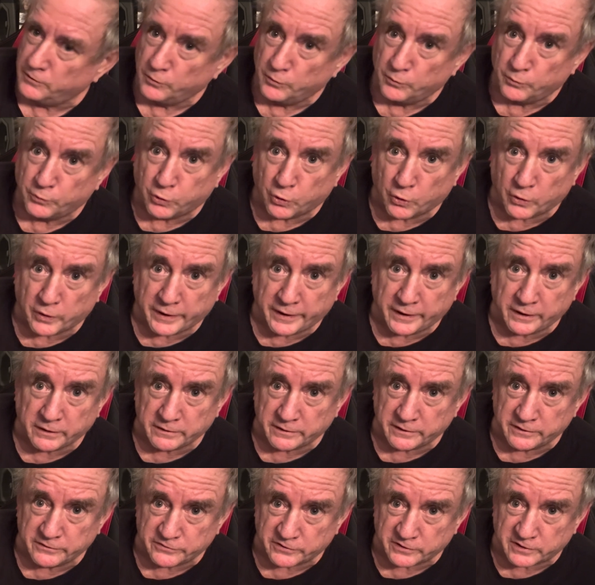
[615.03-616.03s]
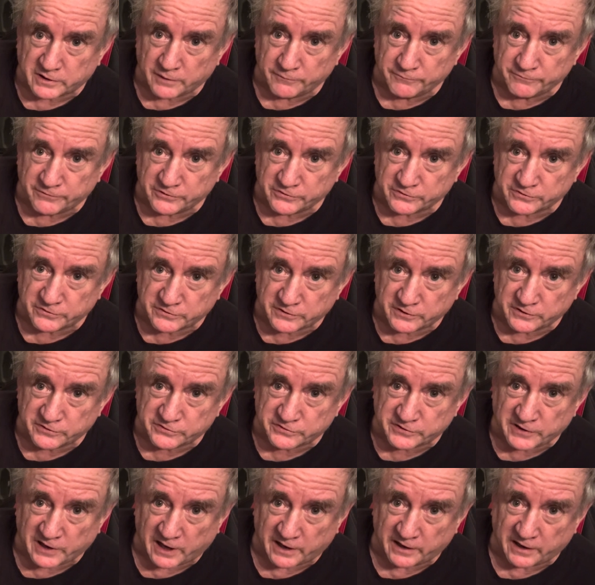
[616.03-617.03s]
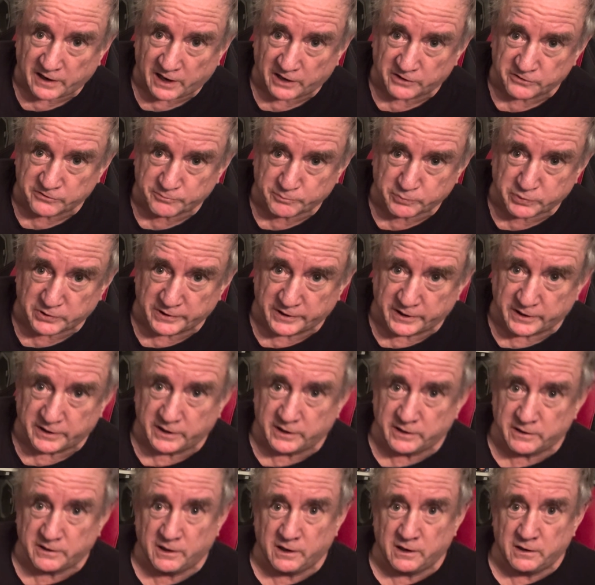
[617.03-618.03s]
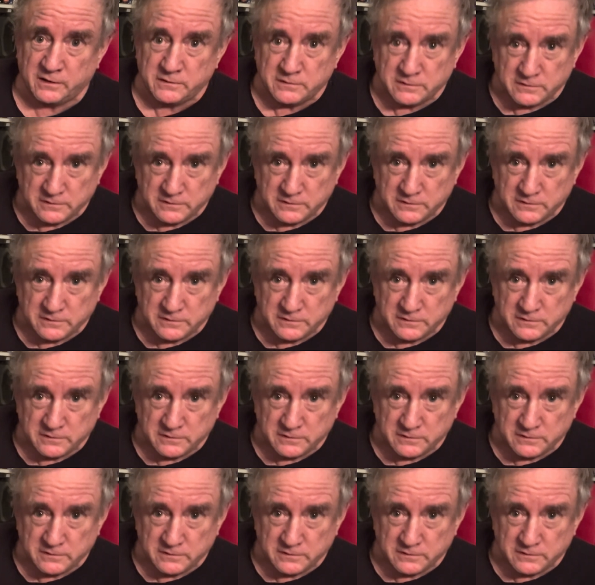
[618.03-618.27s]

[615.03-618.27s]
Poor aliens that come visit this sad-ass planet, huh?